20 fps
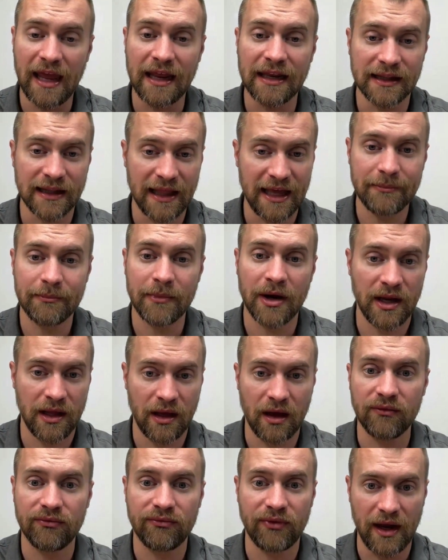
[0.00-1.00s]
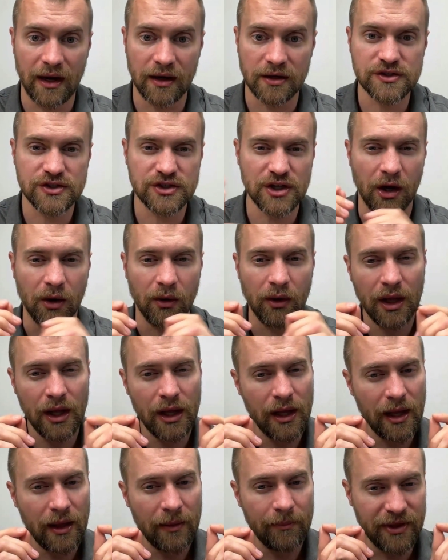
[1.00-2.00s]
and light money on fire. So
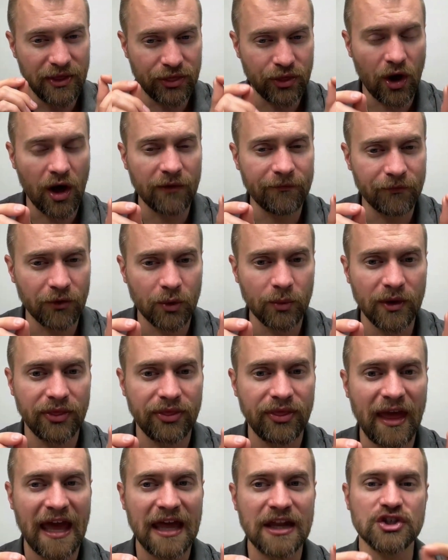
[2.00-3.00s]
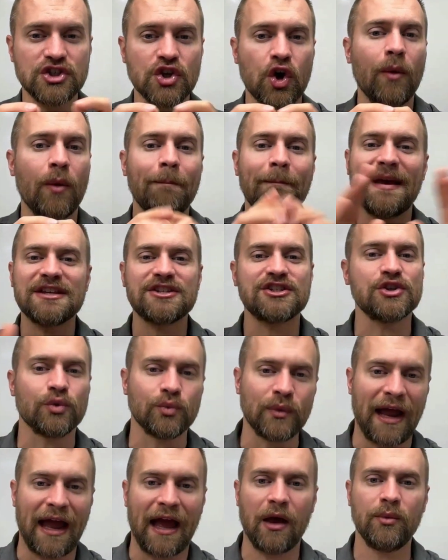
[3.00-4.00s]
be thoughtful with that. Don't mess
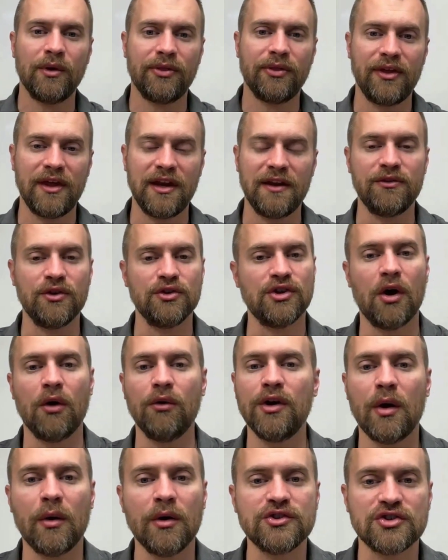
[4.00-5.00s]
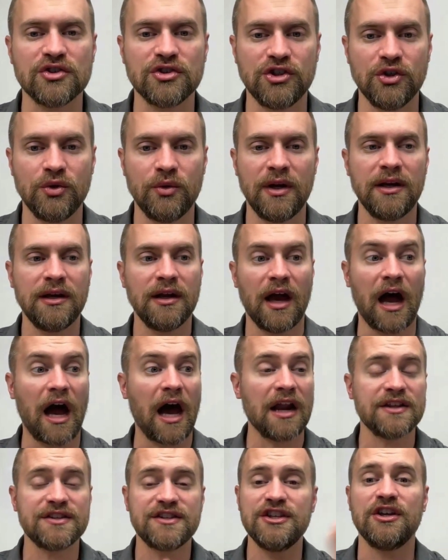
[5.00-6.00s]
around with it. If you don't know what you're doing,
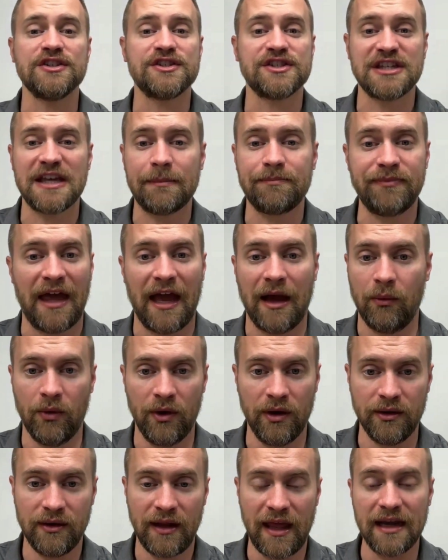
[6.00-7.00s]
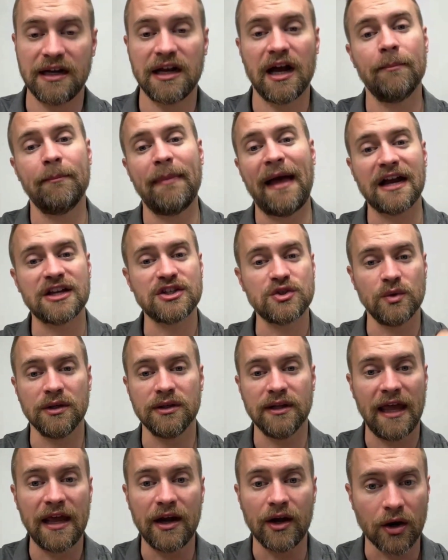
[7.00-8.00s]
honestly, you can skip that one and come back to
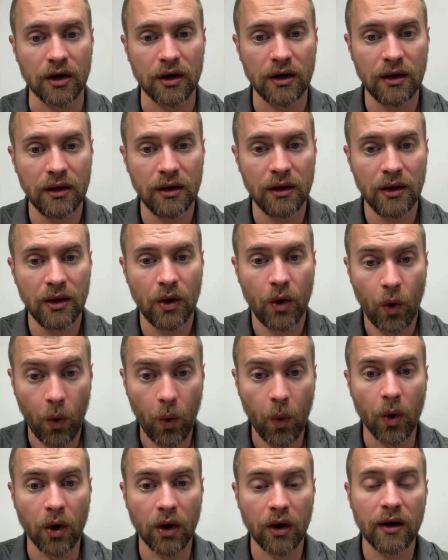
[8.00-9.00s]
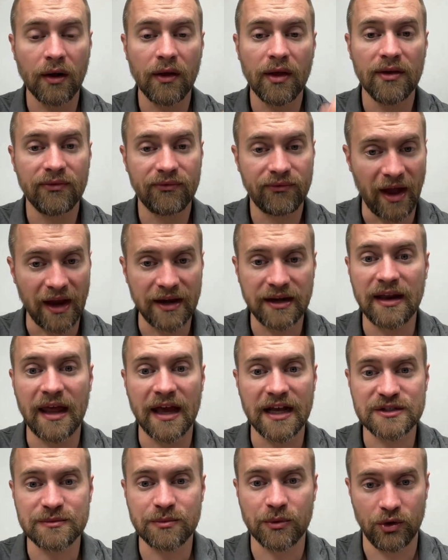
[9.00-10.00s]
it later, or find an
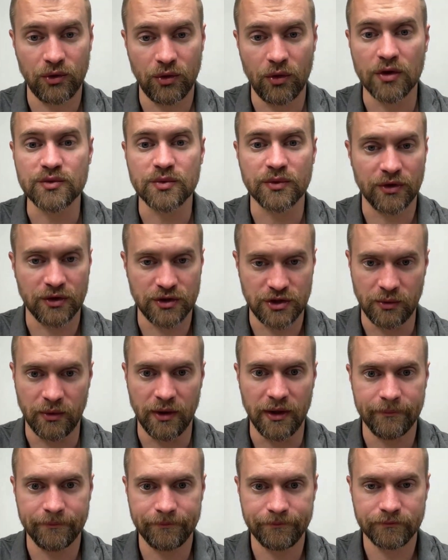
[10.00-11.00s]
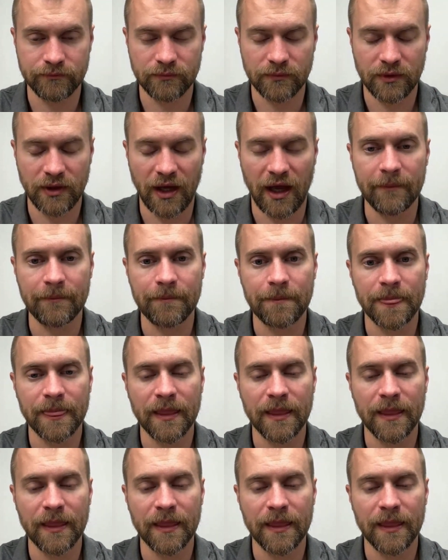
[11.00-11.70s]
expert who knows what they're doing, okay?